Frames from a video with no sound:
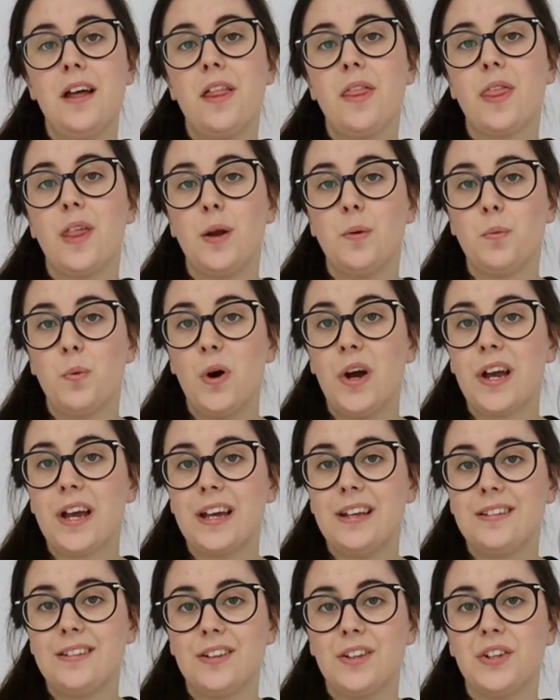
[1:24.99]
then work
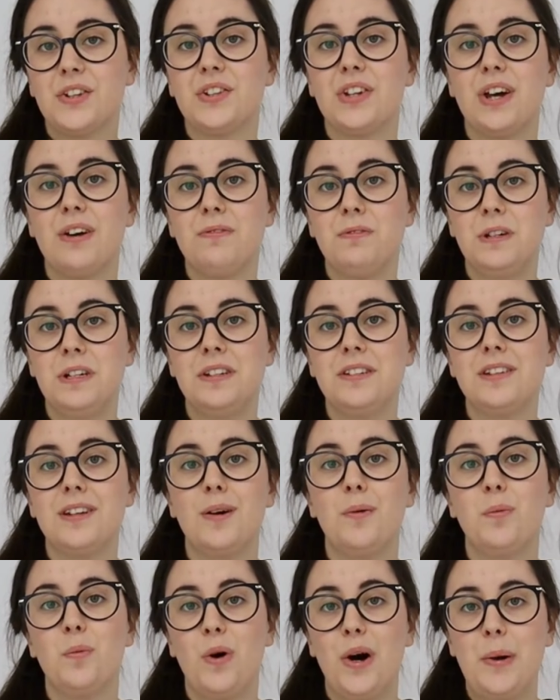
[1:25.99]
it into the surface
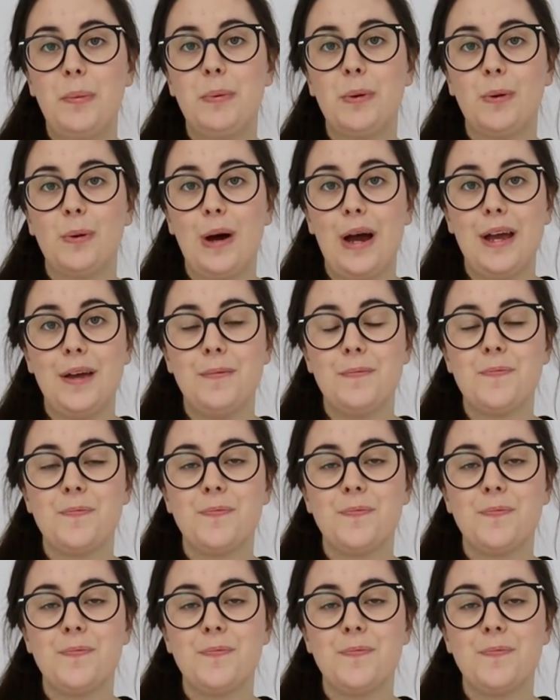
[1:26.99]
and wipe away.